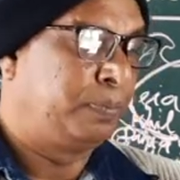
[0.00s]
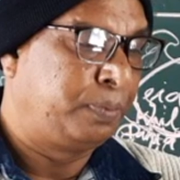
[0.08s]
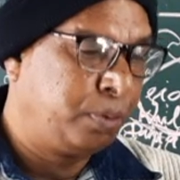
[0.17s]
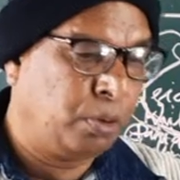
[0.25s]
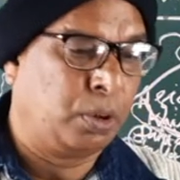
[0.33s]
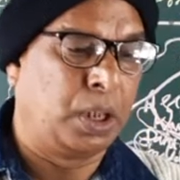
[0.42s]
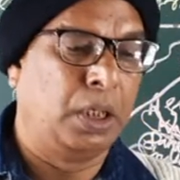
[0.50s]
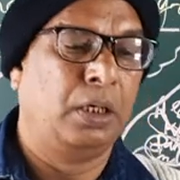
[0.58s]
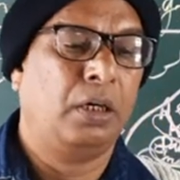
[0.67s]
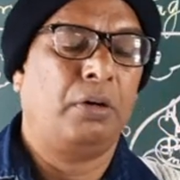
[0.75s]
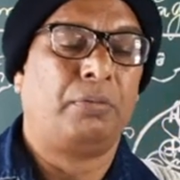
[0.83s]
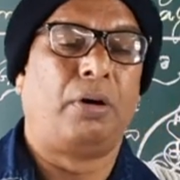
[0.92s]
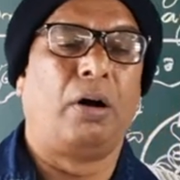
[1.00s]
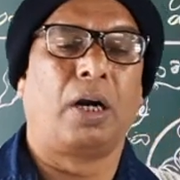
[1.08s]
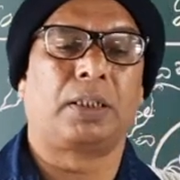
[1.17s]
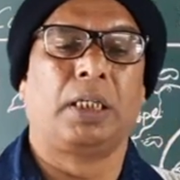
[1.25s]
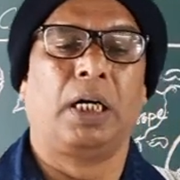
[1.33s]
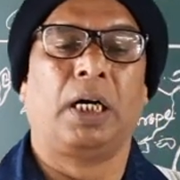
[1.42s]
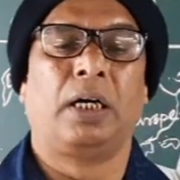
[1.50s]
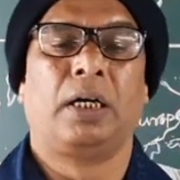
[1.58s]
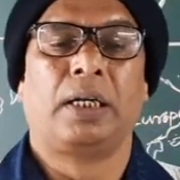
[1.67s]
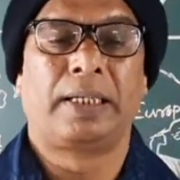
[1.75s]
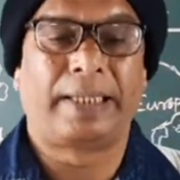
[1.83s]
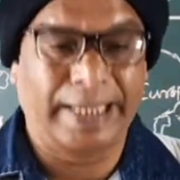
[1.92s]
food for the
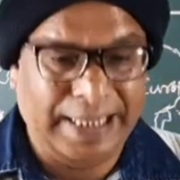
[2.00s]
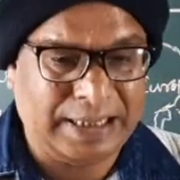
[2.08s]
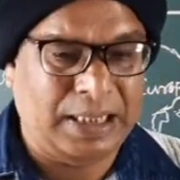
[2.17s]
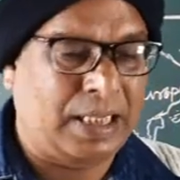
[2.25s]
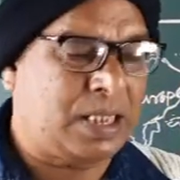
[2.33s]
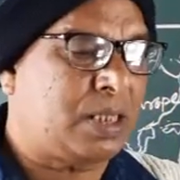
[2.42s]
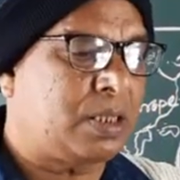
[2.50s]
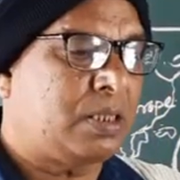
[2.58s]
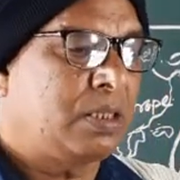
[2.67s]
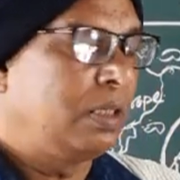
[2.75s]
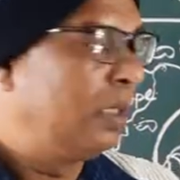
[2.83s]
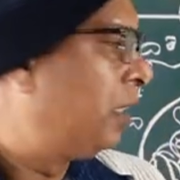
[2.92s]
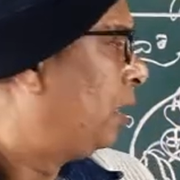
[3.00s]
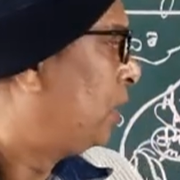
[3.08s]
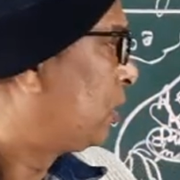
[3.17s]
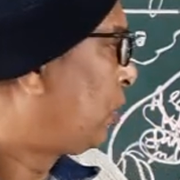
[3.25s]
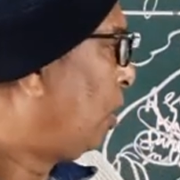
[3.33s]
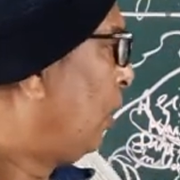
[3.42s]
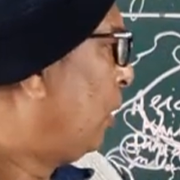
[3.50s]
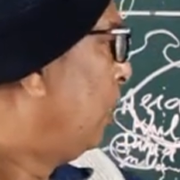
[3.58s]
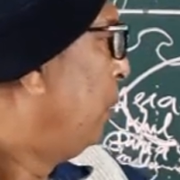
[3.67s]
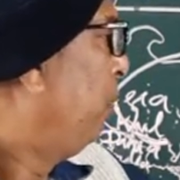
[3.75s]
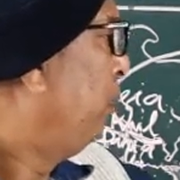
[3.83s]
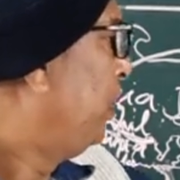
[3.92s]
creatures.
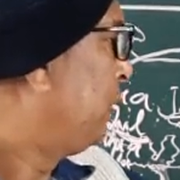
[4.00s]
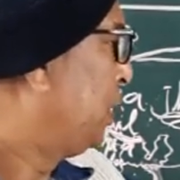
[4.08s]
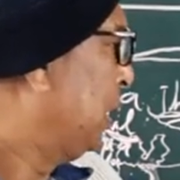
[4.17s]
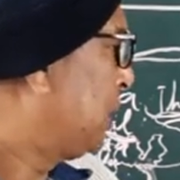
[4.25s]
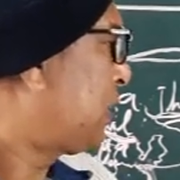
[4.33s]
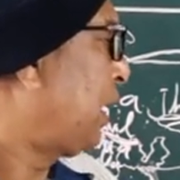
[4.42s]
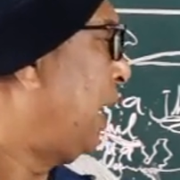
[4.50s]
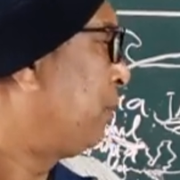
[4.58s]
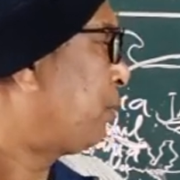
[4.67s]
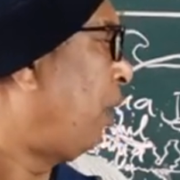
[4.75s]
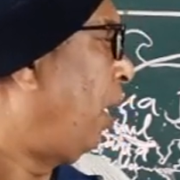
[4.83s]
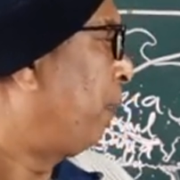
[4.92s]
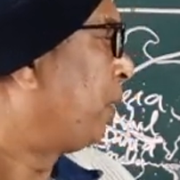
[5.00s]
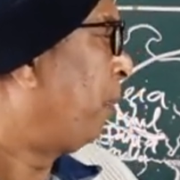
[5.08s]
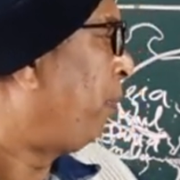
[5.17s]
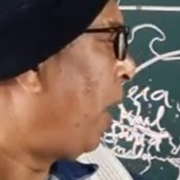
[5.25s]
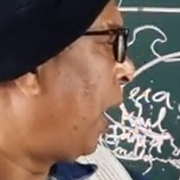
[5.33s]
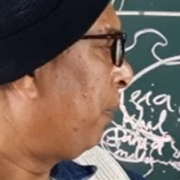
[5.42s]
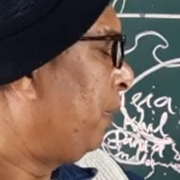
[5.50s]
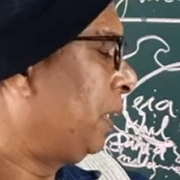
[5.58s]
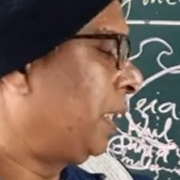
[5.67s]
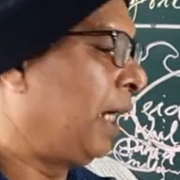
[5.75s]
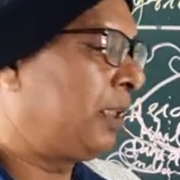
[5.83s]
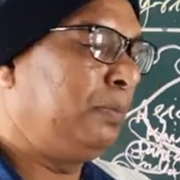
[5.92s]
So these types of the farming,
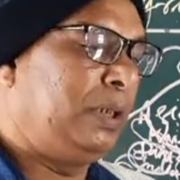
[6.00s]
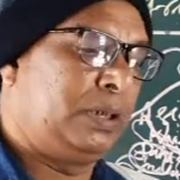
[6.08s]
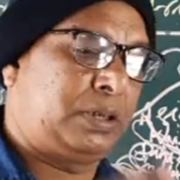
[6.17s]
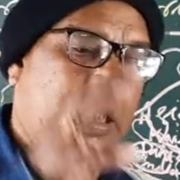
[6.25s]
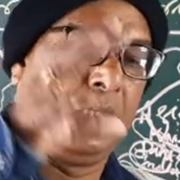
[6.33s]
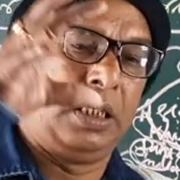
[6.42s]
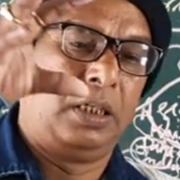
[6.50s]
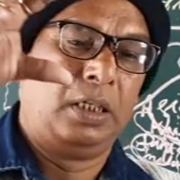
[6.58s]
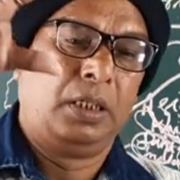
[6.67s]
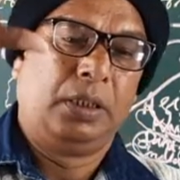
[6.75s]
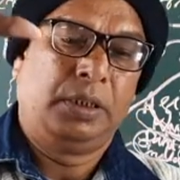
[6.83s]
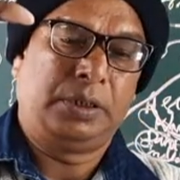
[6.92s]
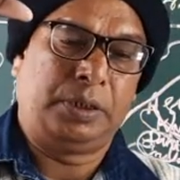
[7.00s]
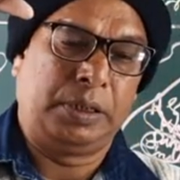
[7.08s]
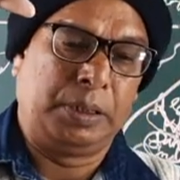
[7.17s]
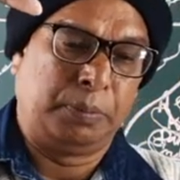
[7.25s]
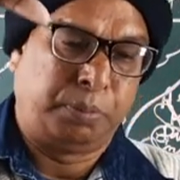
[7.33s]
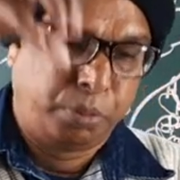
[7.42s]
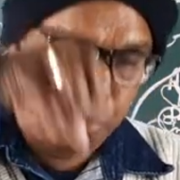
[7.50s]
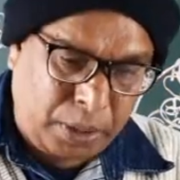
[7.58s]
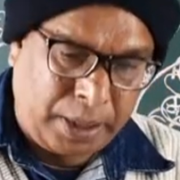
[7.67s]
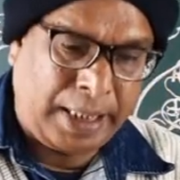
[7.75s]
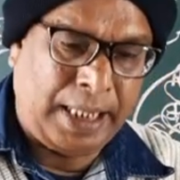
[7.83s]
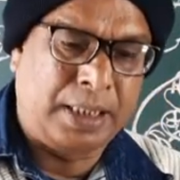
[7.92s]
that means
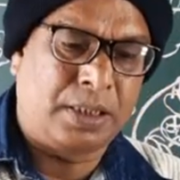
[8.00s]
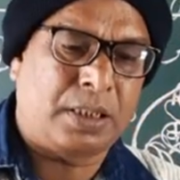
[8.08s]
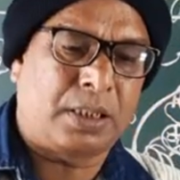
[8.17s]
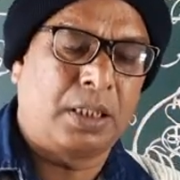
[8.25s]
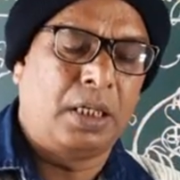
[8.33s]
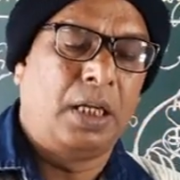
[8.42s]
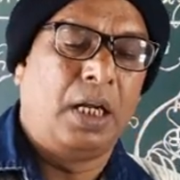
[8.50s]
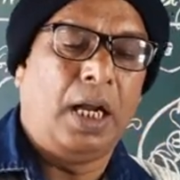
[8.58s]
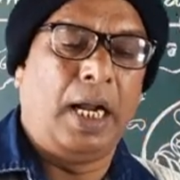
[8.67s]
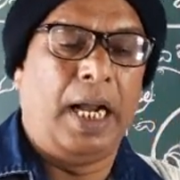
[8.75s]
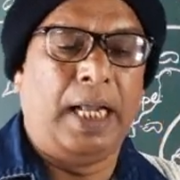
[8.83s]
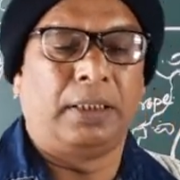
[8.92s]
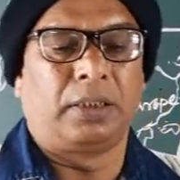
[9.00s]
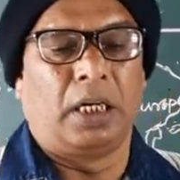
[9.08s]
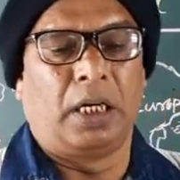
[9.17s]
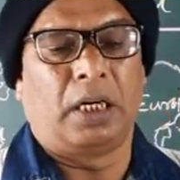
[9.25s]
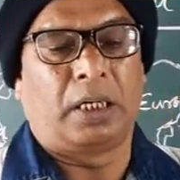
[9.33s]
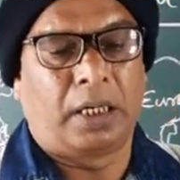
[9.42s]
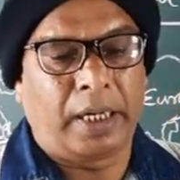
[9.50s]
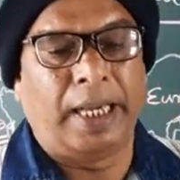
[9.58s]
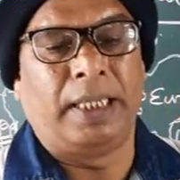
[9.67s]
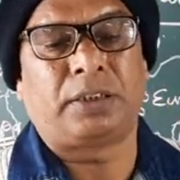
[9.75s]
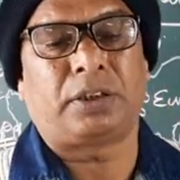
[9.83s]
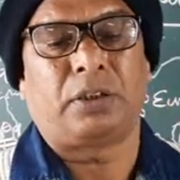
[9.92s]
food grains and the
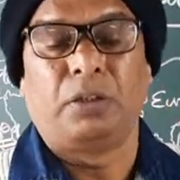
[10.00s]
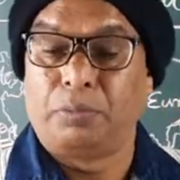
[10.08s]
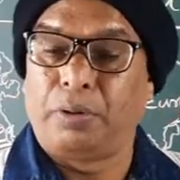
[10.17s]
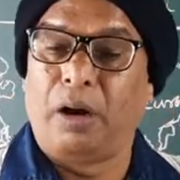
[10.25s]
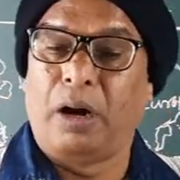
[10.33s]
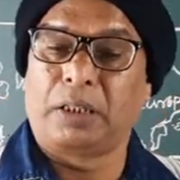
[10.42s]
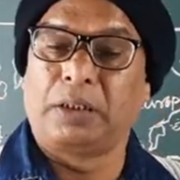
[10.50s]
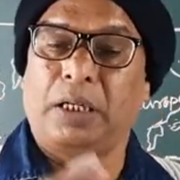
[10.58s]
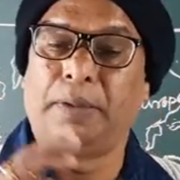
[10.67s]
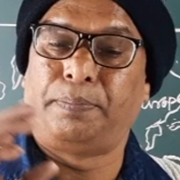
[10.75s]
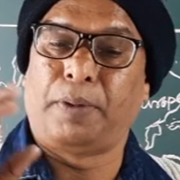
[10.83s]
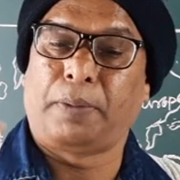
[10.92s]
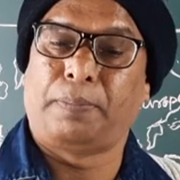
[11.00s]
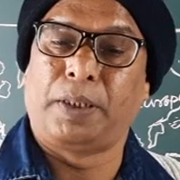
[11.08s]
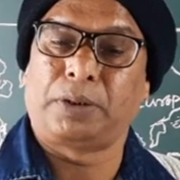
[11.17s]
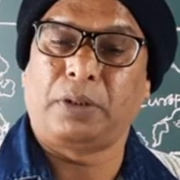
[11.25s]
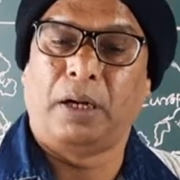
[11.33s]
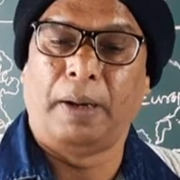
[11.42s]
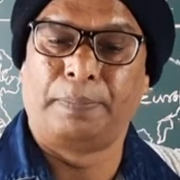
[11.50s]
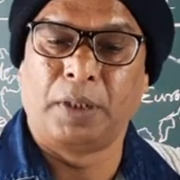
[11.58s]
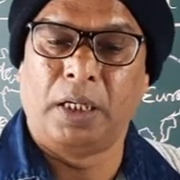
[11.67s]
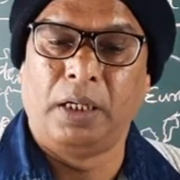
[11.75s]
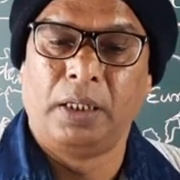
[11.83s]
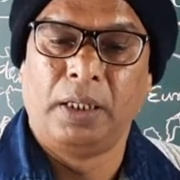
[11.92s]
grains for the purpose of
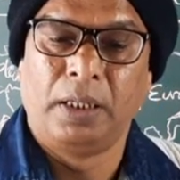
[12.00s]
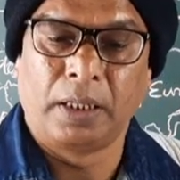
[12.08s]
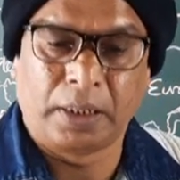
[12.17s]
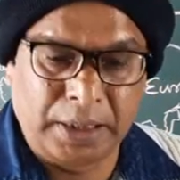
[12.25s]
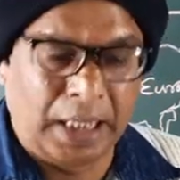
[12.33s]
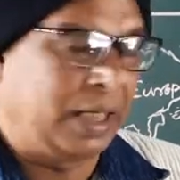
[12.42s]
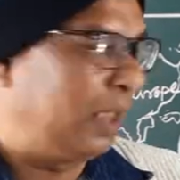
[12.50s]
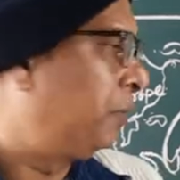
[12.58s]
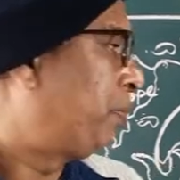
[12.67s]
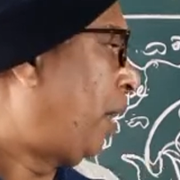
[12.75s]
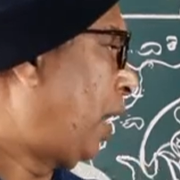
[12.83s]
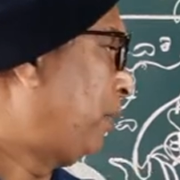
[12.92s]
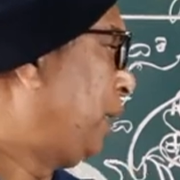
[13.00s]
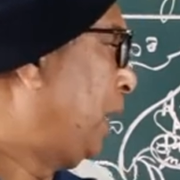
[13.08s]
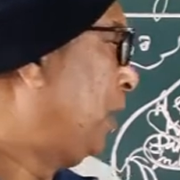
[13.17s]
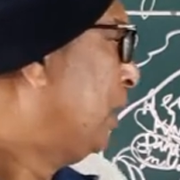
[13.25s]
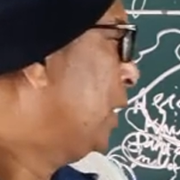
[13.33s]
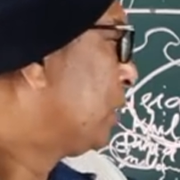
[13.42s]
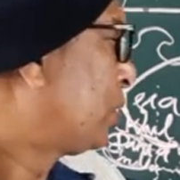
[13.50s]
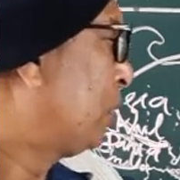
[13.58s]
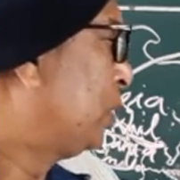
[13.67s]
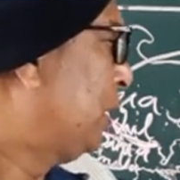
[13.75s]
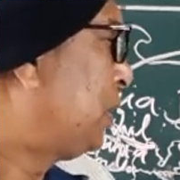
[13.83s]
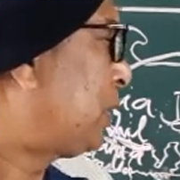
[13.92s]
the rearing farming. So
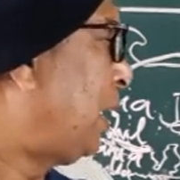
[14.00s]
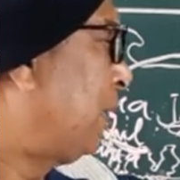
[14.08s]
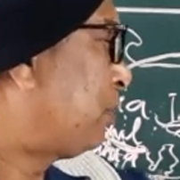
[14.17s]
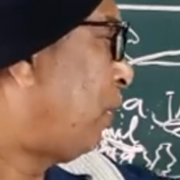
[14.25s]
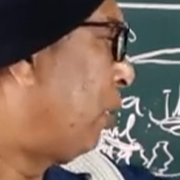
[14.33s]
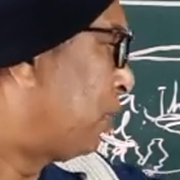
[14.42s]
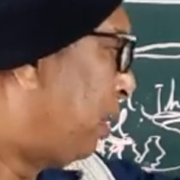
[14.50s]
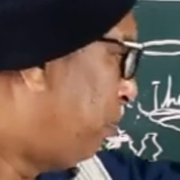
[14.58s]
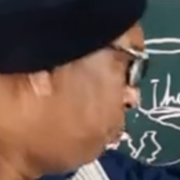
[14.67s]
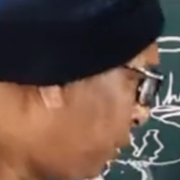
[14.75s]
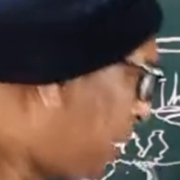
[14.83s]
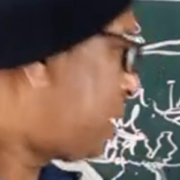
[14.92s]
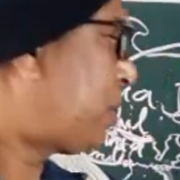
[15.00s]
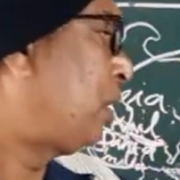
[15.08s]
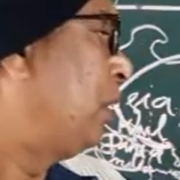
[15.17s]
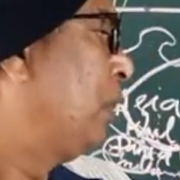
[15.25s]
these types of the mixed